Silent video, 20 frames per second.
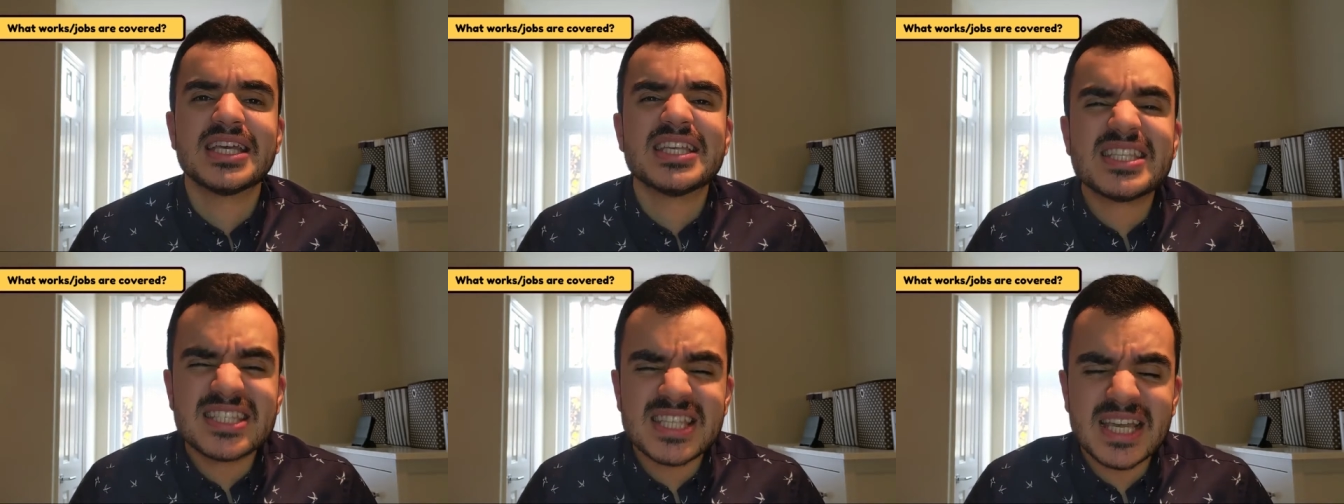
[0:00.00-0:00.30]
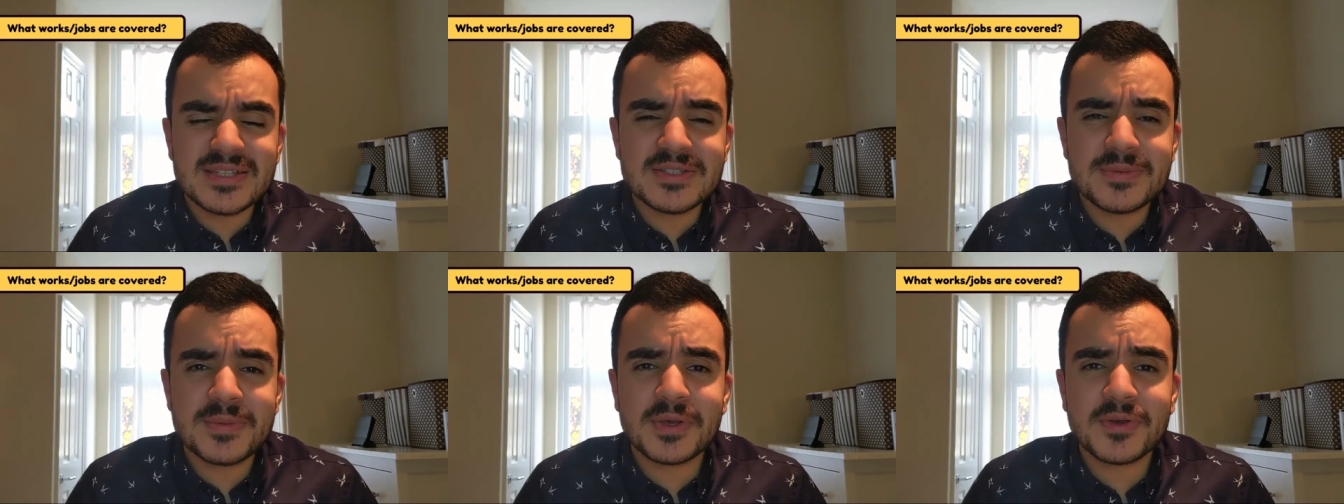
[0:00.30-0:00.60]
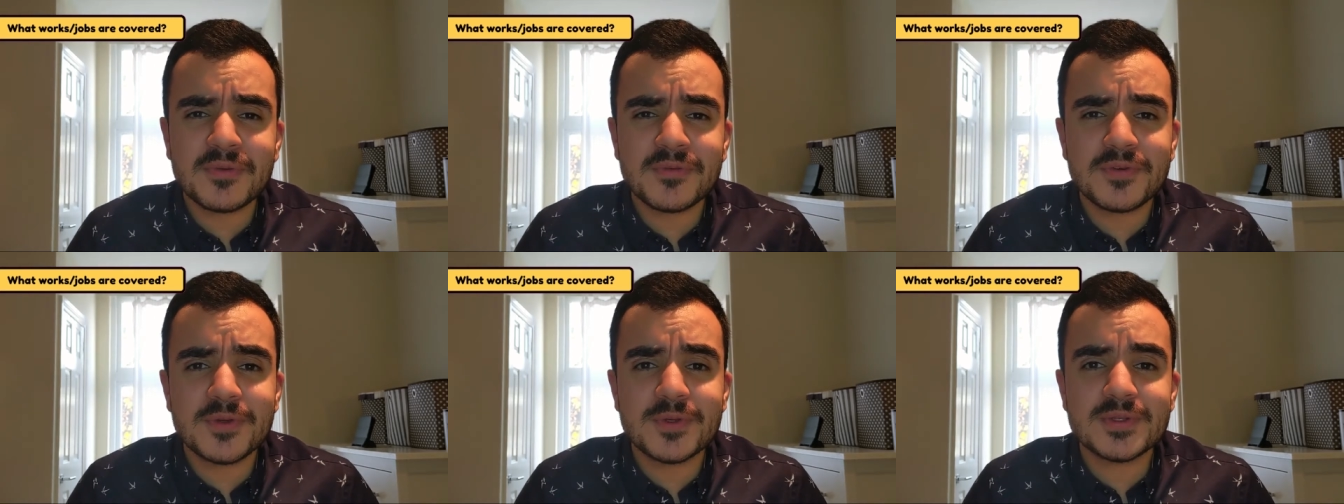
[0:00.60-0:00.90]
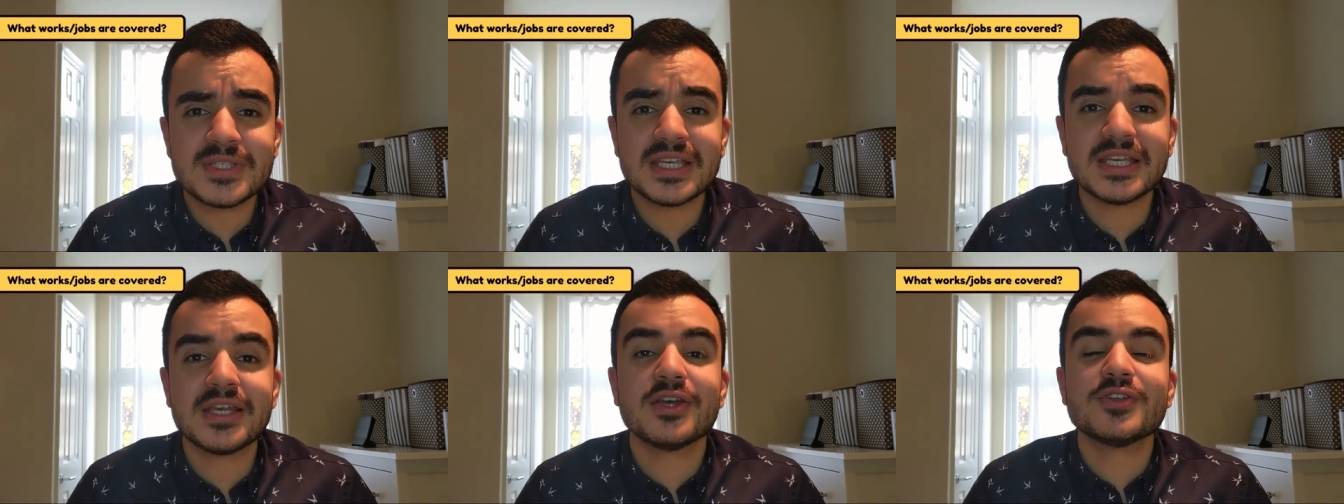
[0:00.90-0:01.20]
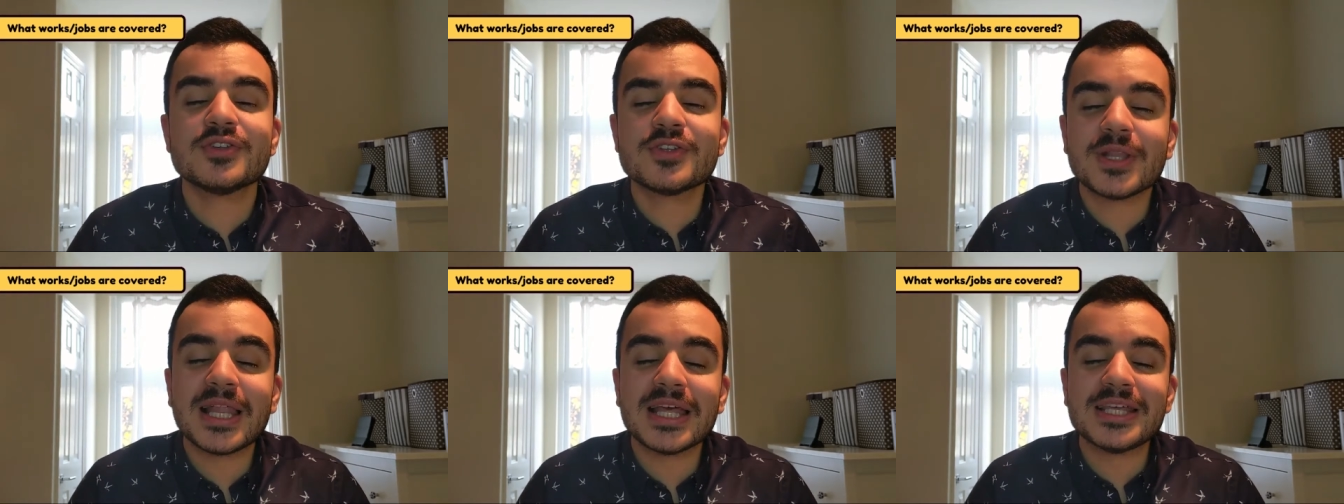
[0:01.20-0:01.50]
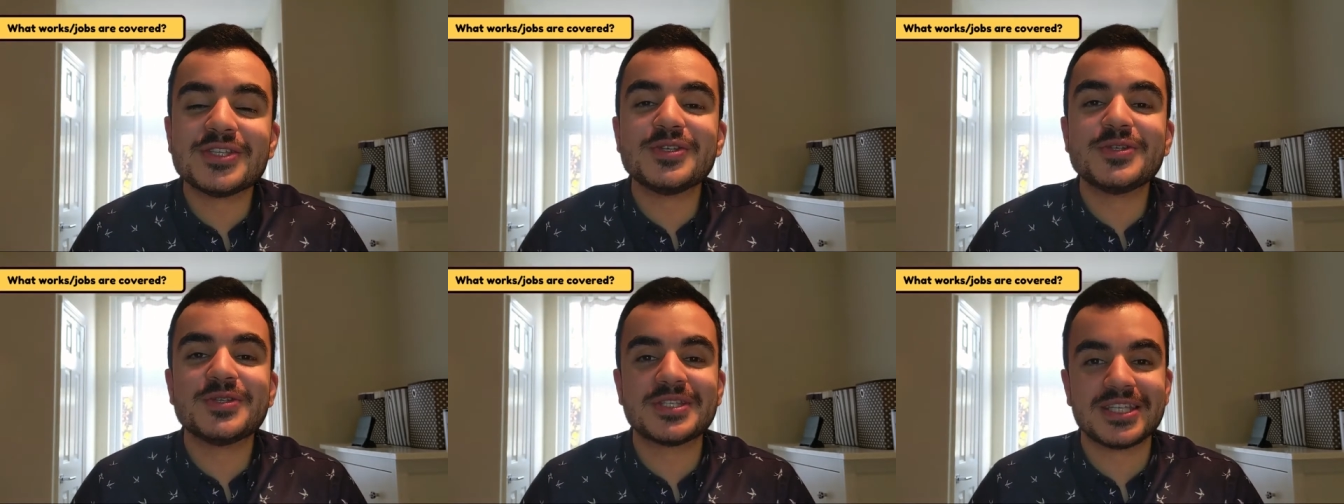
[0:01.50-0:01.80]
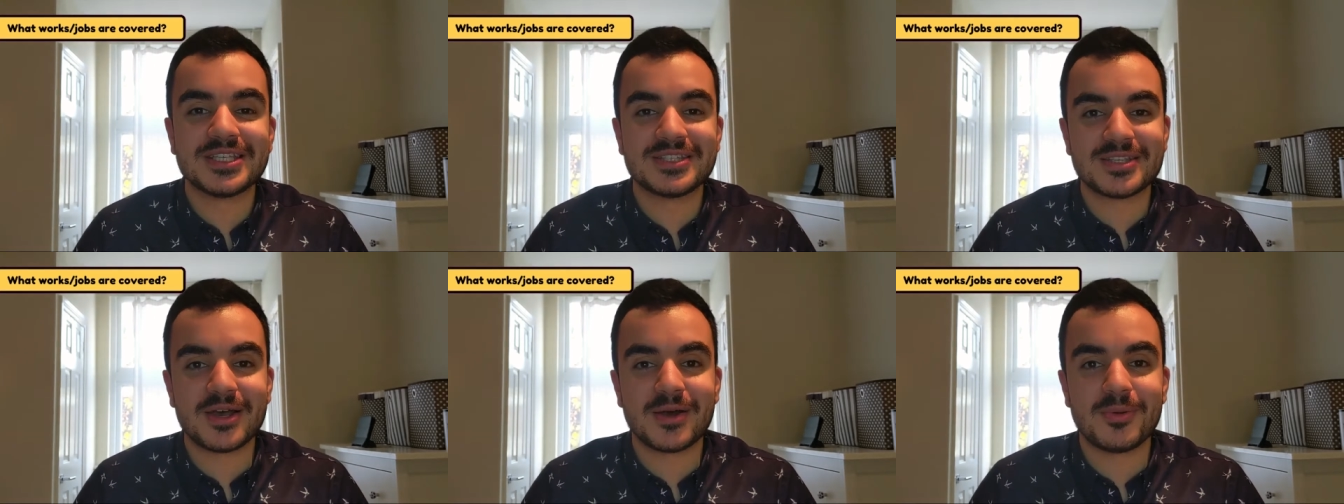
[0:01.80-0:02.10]
Sounds a bit confusing, so let's use an
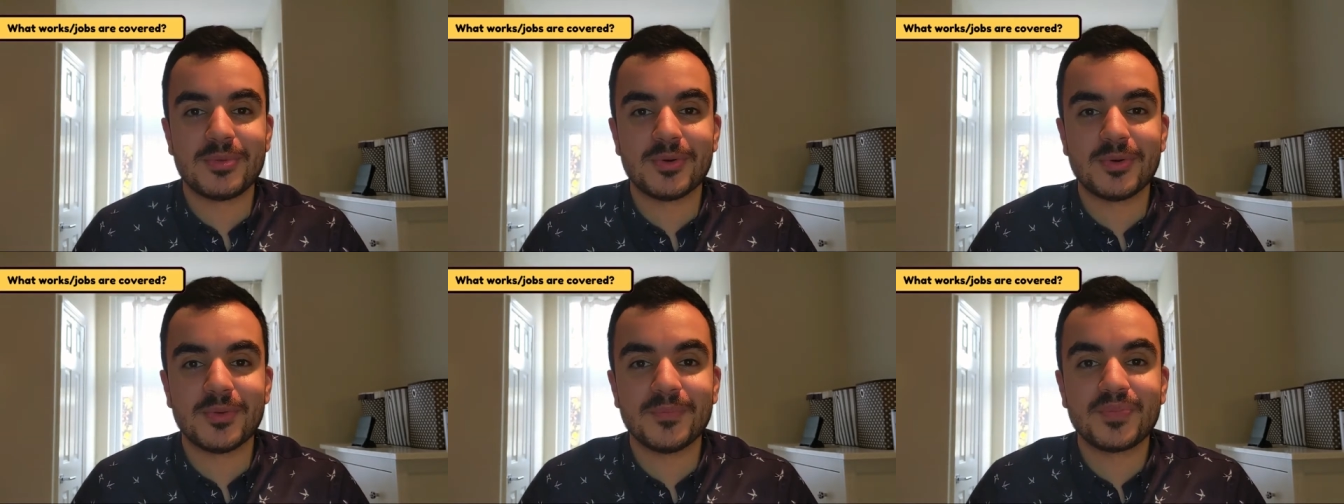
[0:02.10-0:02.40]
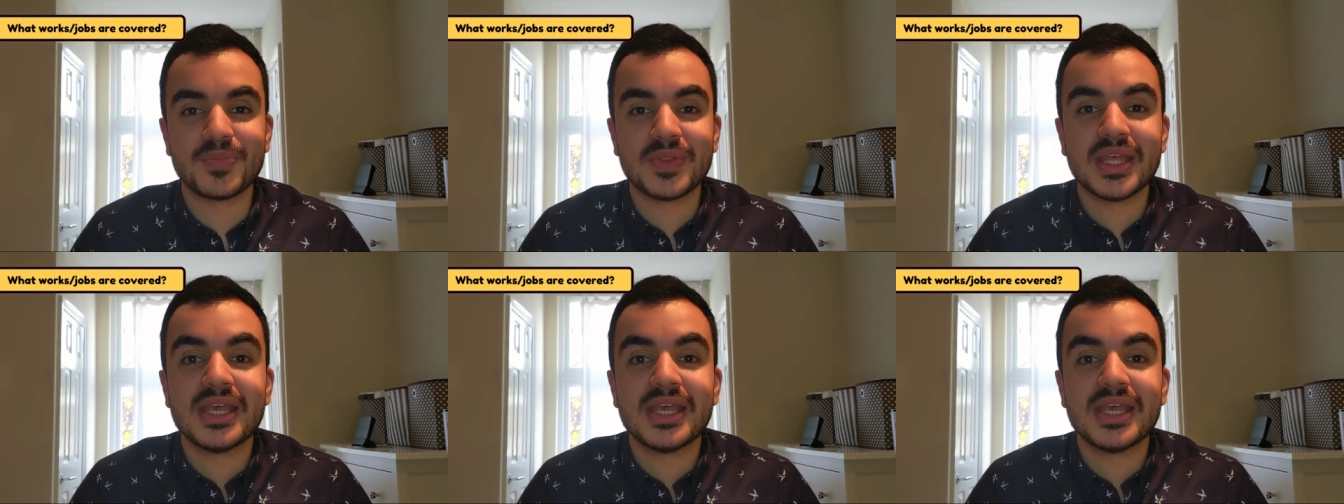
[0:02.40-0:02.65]
example.